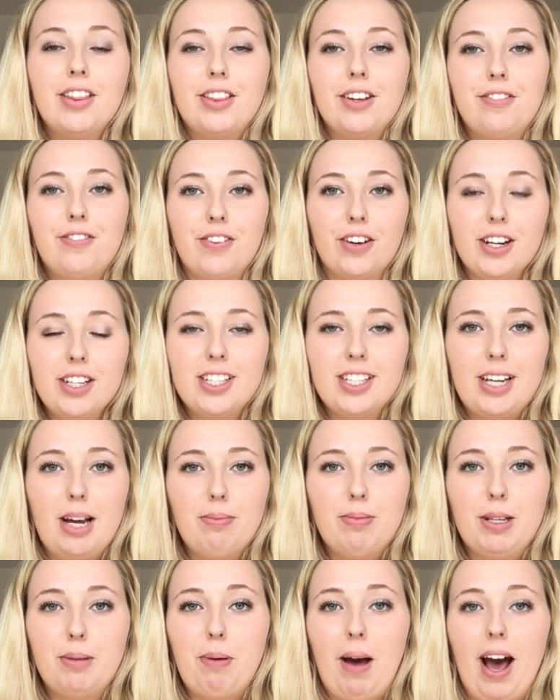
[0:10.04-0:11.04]
The first
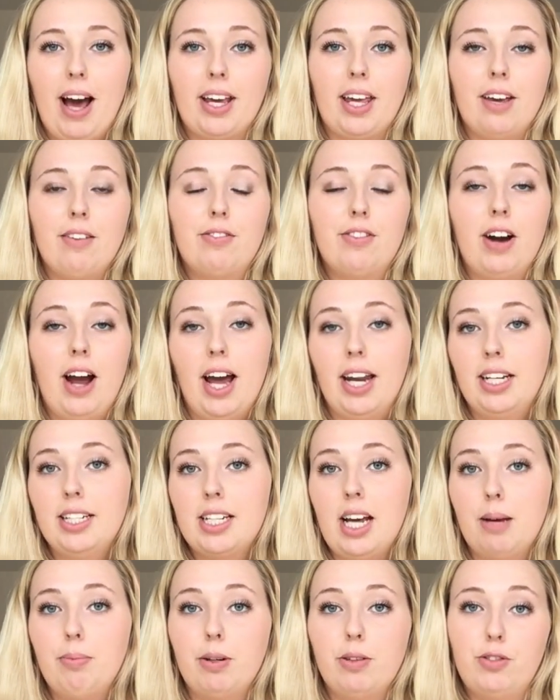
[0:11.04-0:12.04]
step to packing for any
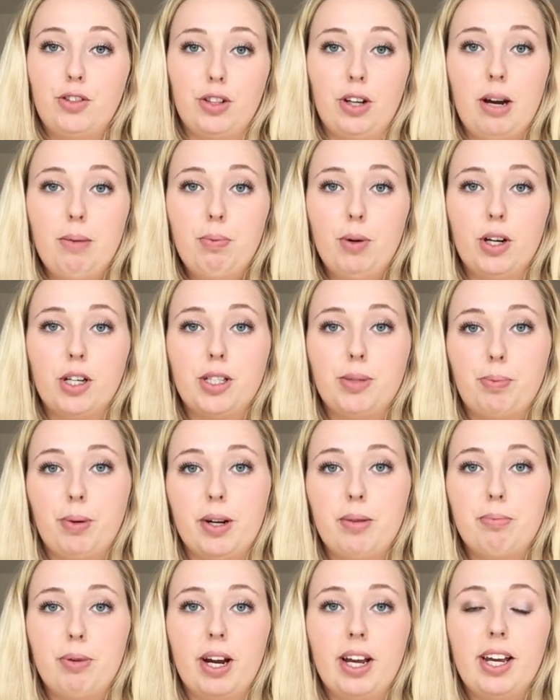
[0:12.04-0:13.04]
type of trip or
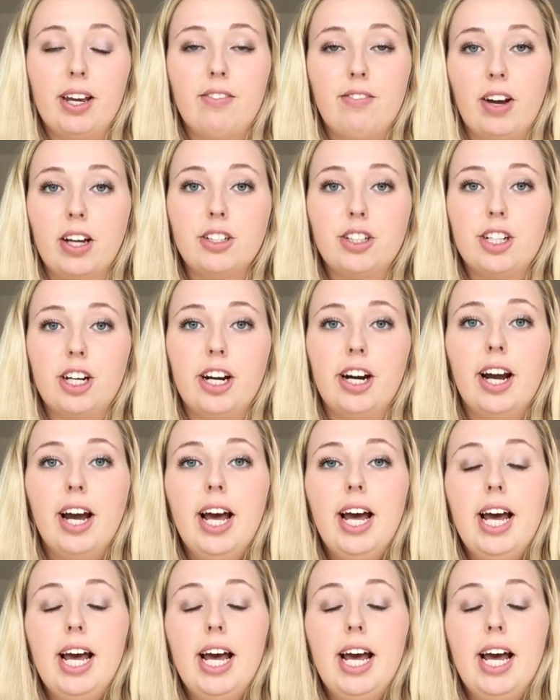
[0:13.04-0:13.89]
spring break adventure